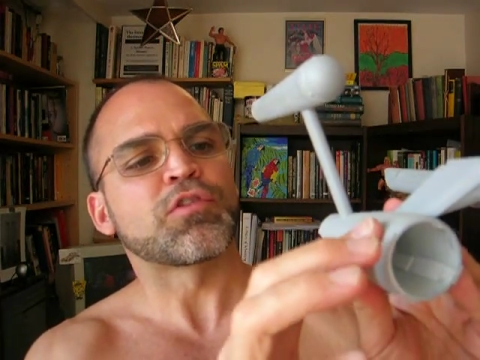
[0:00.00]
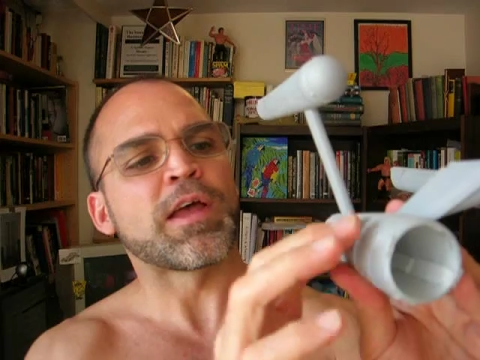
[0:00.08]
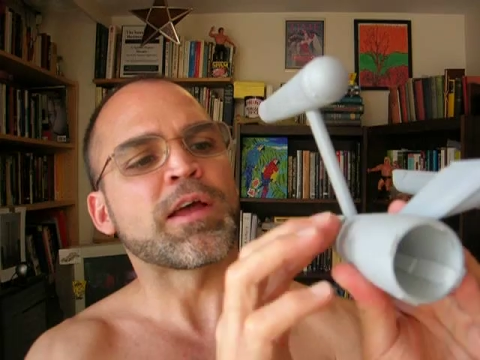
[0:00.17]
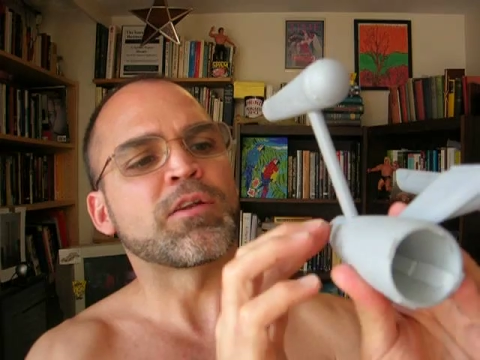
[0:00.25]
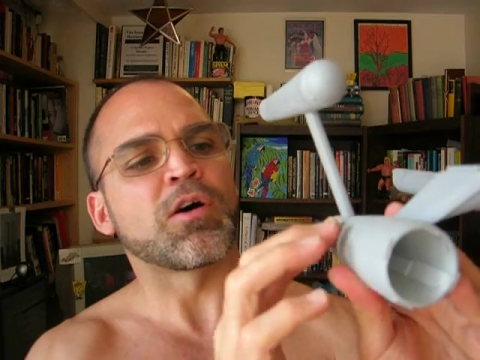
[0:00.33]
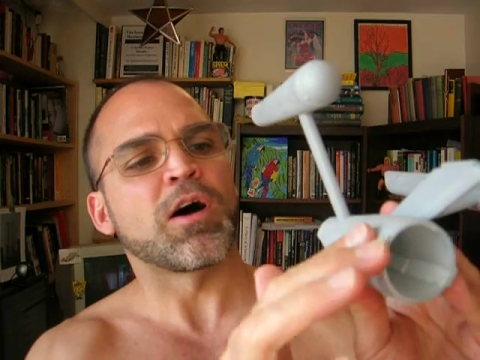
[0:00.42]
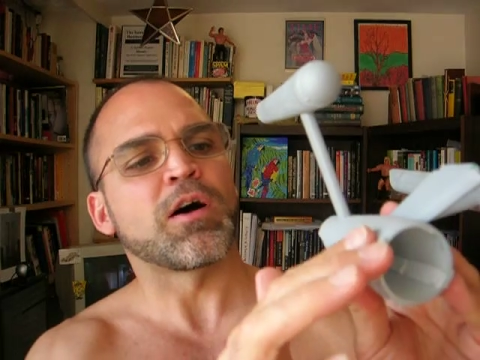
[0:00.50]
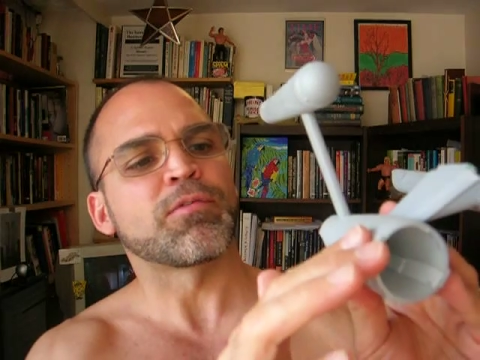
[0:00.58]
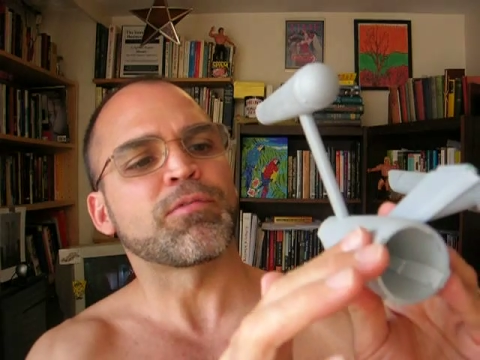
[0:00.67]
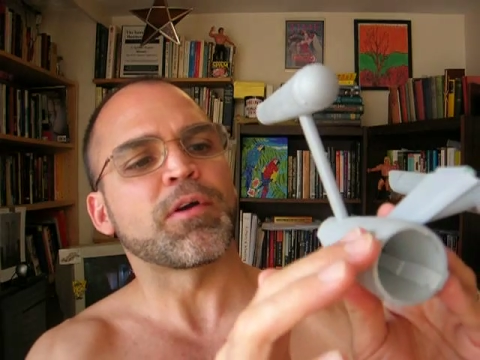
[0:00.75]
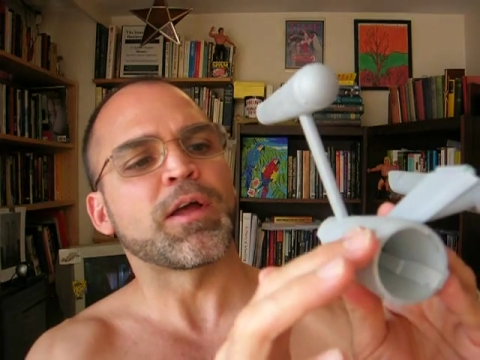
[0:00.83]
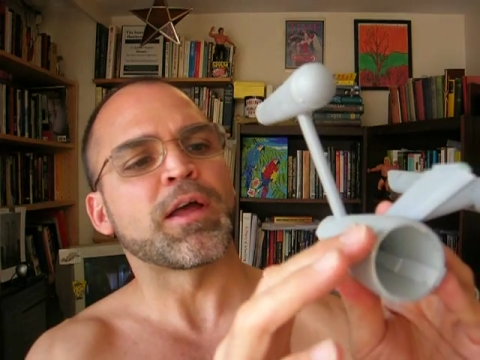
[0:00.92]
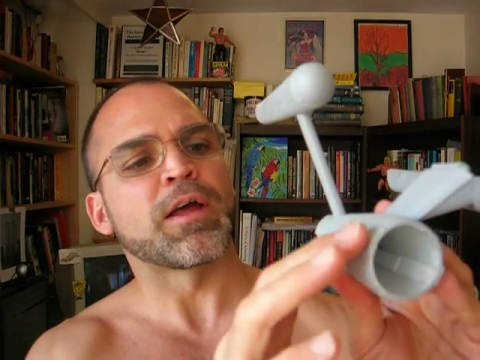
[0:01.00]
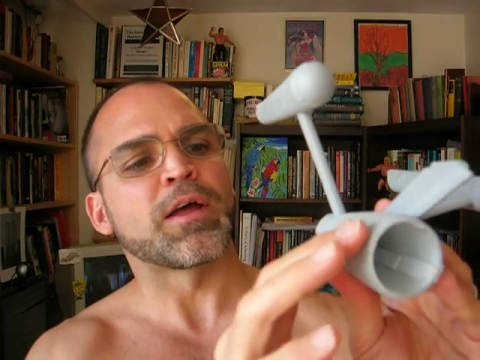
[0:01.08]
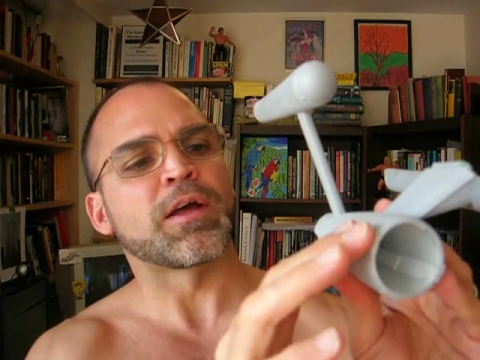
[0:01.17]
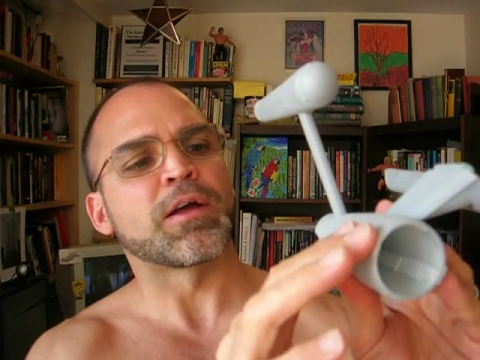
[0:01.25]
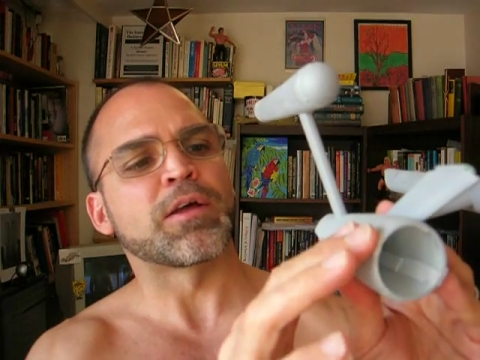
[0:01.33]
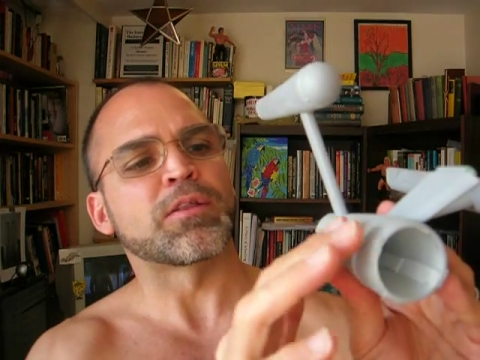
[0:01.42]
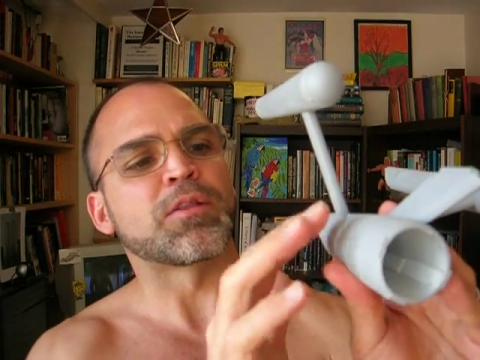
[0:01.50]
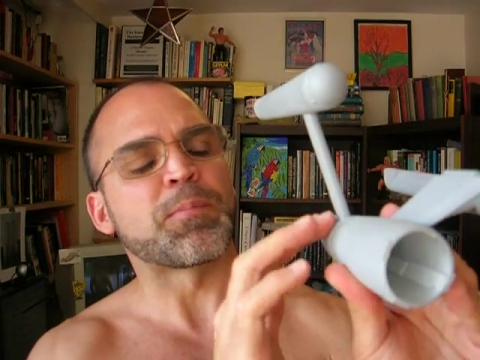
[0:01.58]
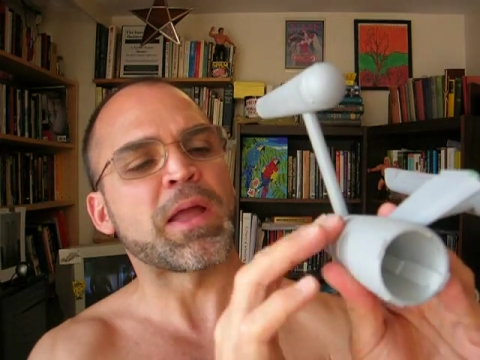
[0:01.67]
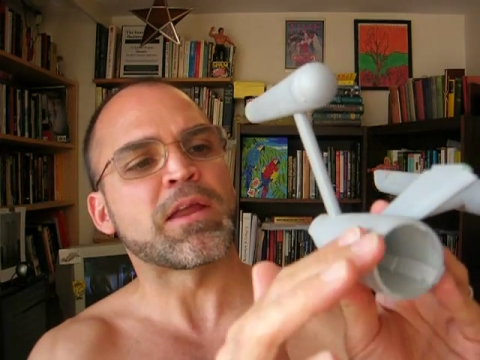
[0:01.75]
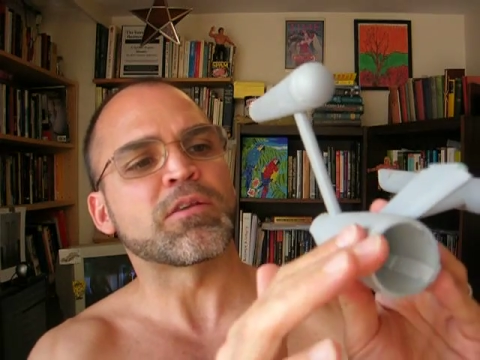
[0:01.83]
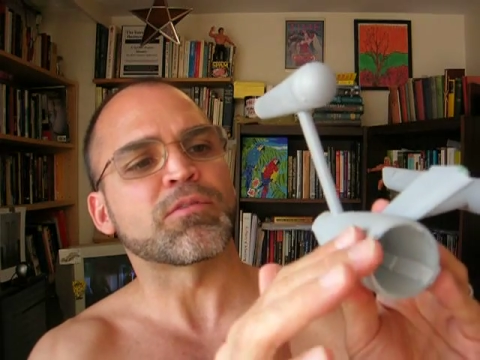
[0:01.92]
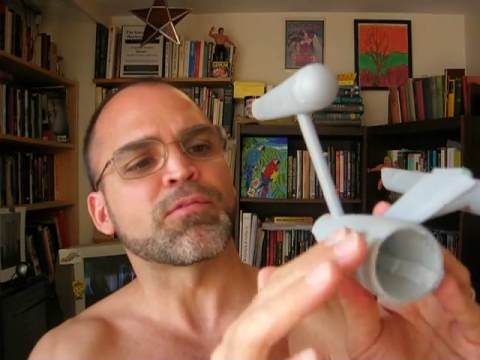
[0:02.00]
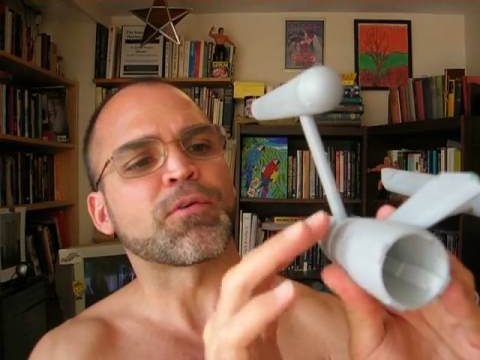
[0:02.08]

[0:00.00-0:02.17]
sand off the paint